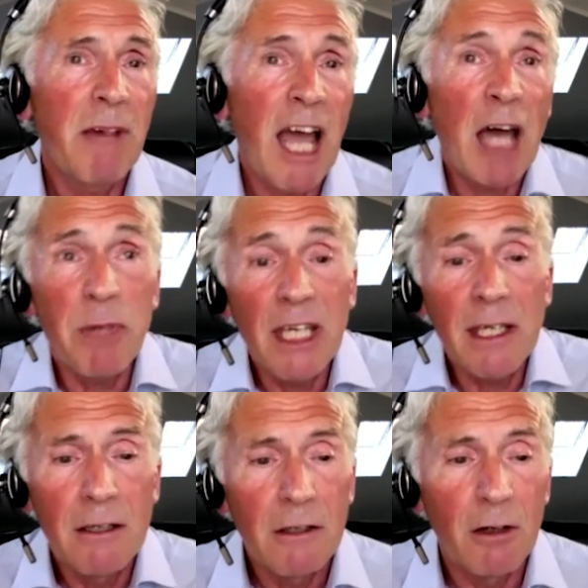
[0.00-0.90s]

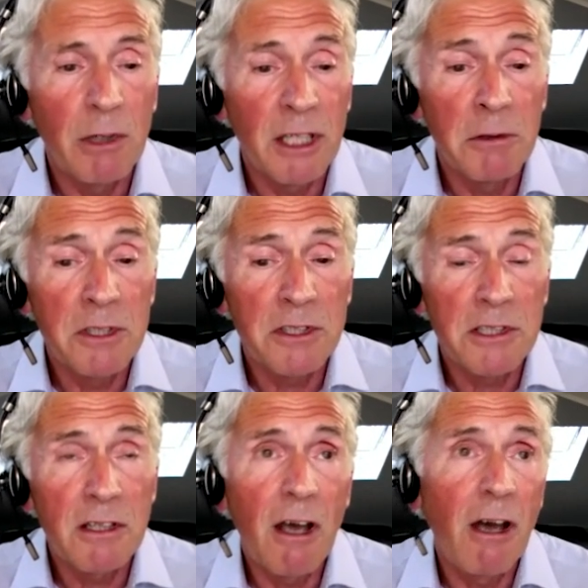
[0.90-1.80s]
happy or whether they were
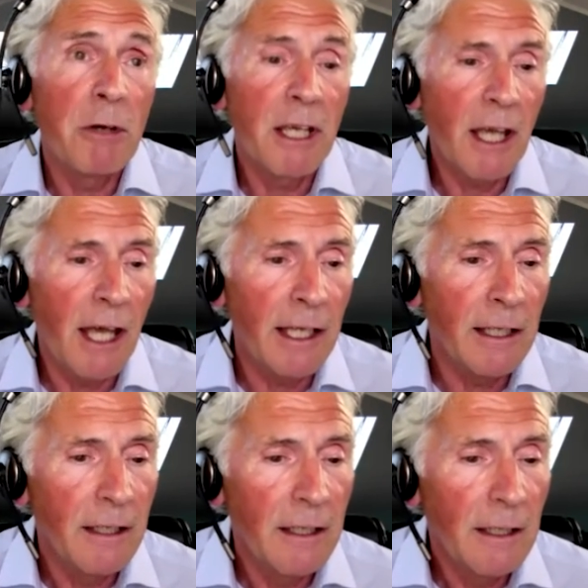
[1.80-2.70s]
just okay.